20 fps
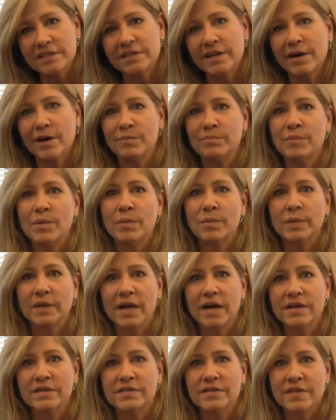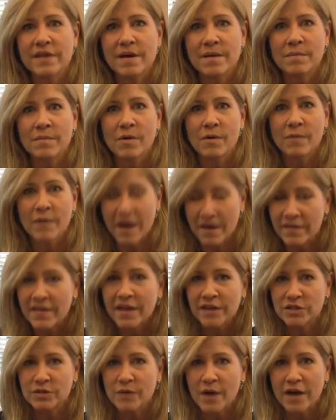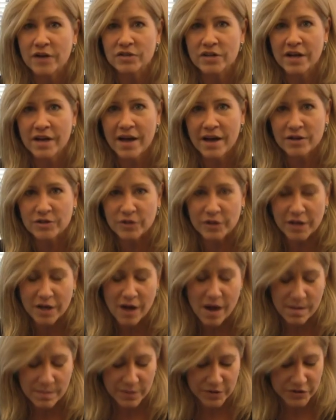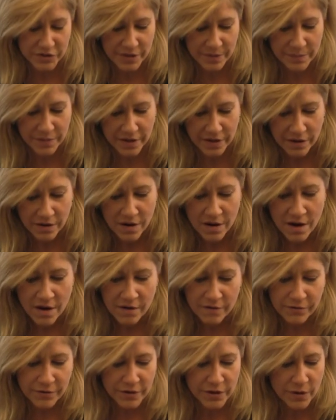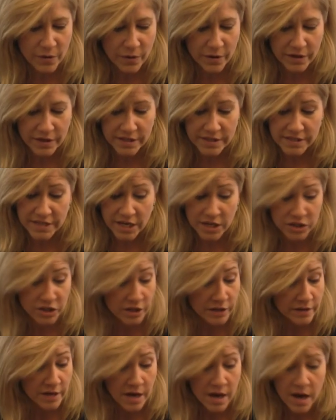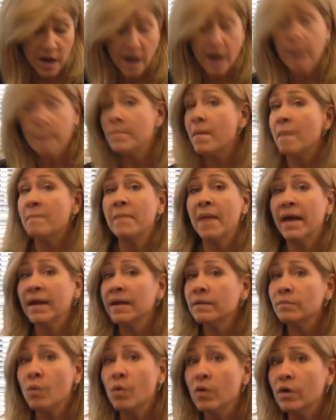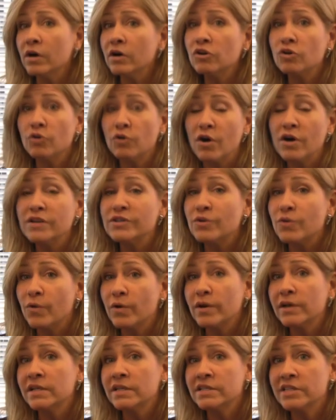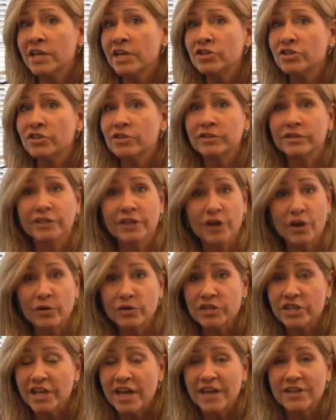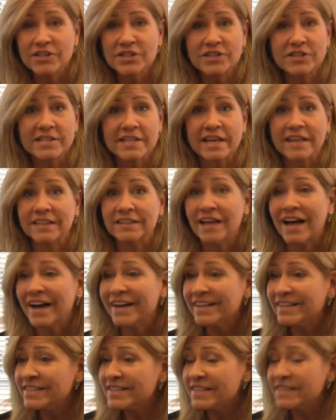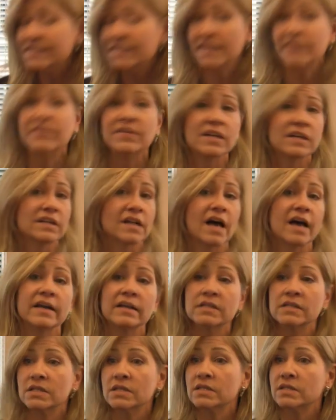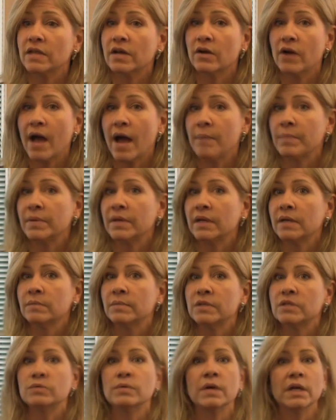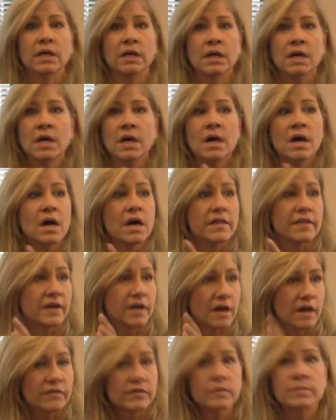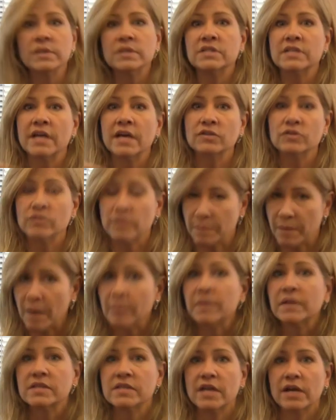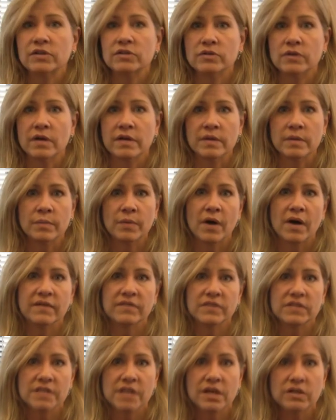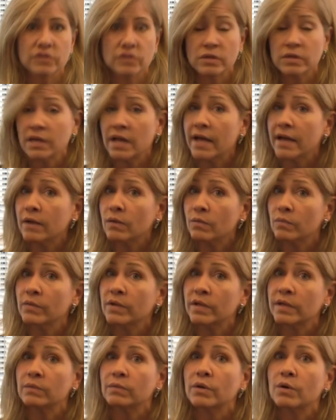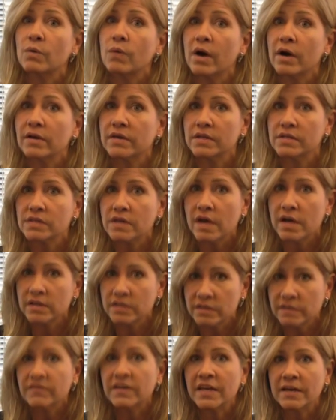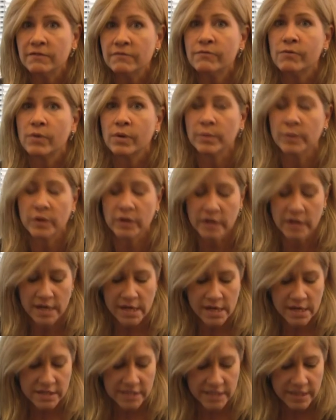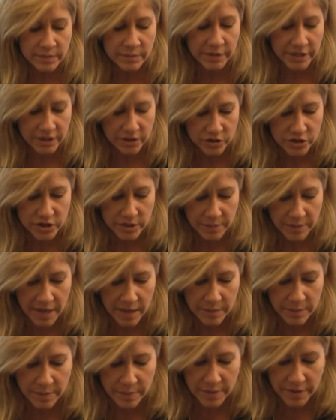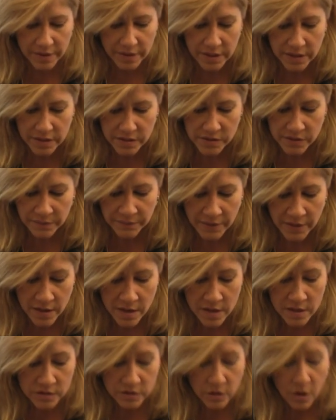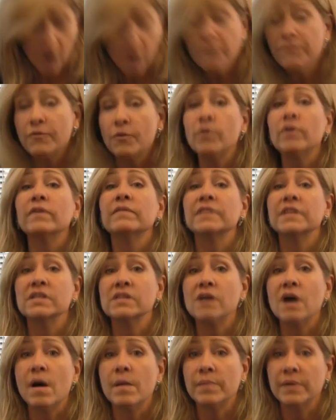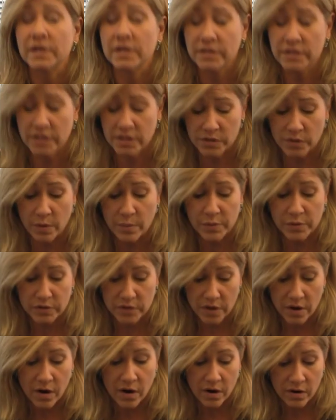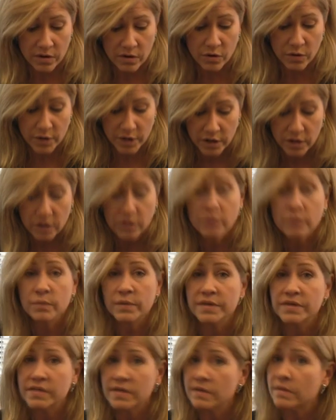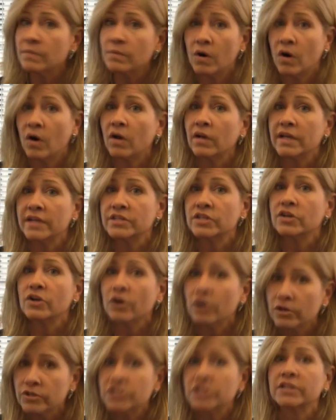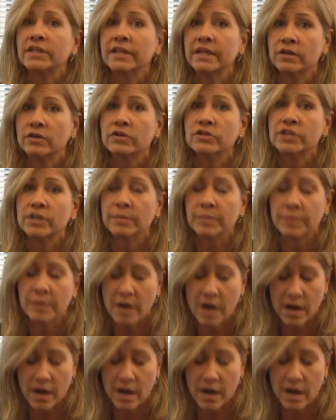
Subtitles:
and to help mobilize them around that to actually accomplish something for the organization. Many more cross-organizational negotiations and alliances, even alliances that are happening between the government sector, the public sector, and the private sector alike, really require these kinds of informal team leadership capabilities. So all 4 of these competencies are critical. We see them all as an urgent leadership